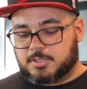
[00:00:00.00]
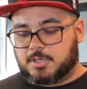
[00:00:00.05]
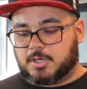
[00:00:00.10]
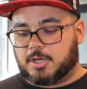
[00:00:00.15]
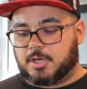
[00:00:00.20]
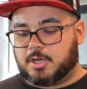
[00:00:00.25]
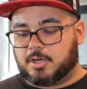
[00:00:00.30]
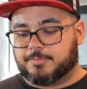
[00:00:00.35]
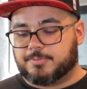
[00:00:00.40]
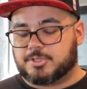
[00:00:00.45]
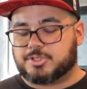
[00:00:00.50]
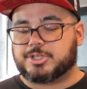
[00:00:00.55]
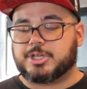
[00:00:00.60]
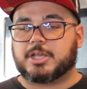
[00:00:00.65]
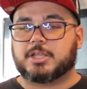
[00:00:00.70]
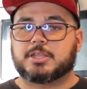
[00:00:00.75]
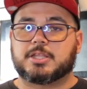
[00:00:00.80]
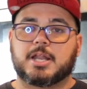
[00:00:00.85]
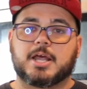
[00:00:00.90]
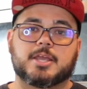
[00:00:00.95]
Um, the
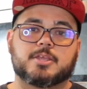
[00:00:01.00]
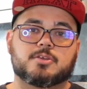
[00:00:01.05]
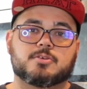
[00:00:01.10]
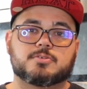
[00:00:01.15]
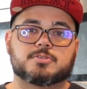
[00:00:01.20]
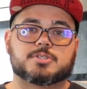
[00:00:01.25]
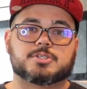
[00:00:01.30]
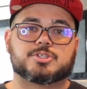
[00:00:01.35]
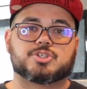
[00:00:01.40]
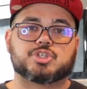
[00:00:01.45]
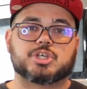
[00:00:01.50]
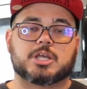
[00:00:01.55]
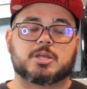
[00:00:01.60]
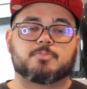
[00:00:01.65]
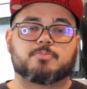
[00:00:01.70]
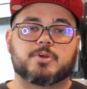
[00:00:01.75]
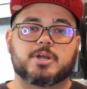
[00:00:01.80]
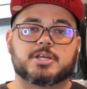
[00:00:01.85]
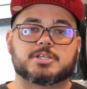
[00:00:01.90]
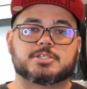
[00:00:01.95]
chicken that I use is
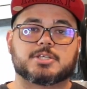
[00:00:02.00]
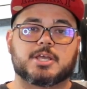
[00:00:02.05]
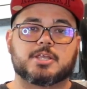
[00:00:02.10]
chicken breast.